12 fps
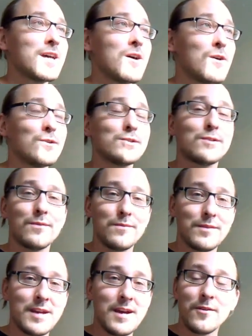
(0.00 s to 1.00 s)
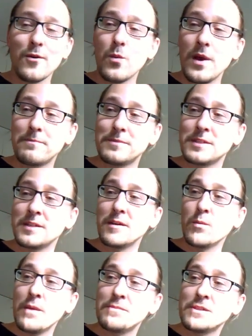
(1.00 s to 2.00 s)
Also, there are no webs here.
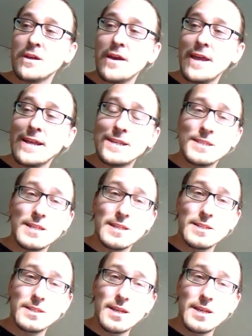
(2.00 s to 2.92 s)
Webs are excellent